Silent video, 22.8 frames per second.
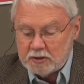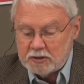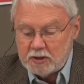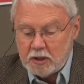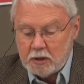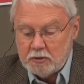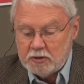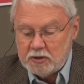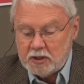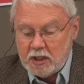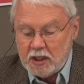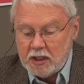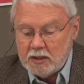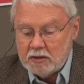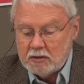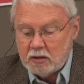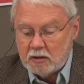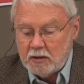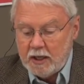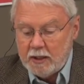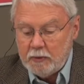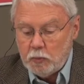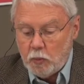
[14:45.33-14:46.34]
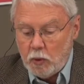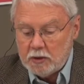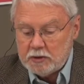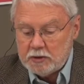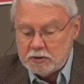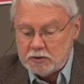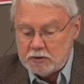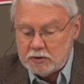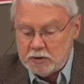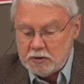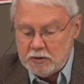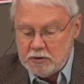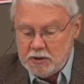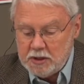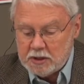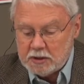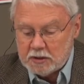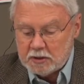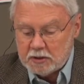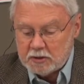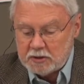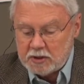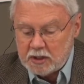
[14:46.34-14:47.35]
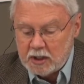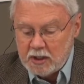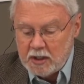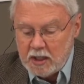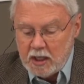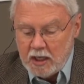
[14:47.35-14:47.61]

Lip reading: so saying delayed 1 to 2 years.